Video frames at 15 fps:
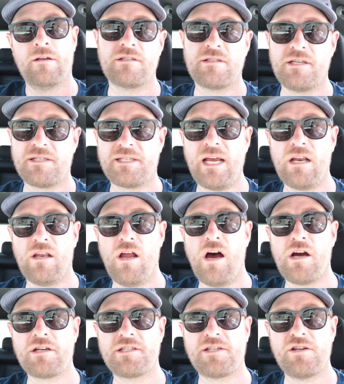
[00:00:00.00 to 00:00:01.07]
to send
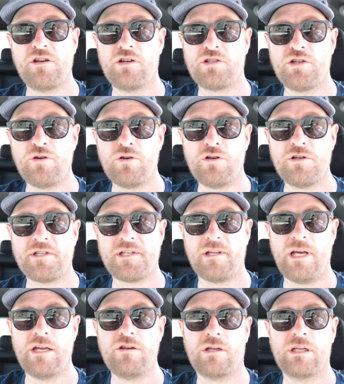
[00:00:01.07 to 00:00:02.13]
logs to your tuner so
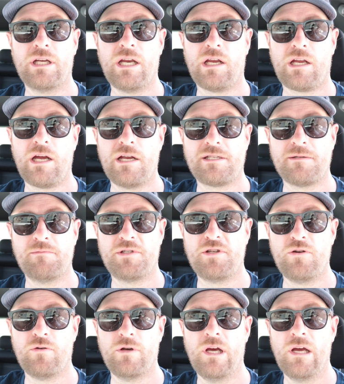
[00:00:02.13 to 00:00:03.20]
that you can get a custom
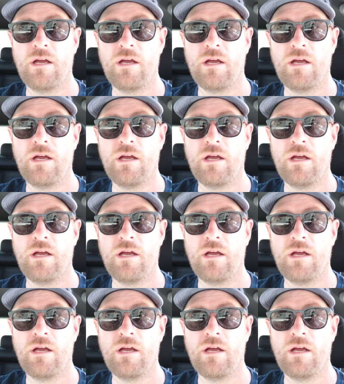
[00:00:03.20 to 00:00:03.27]
tune.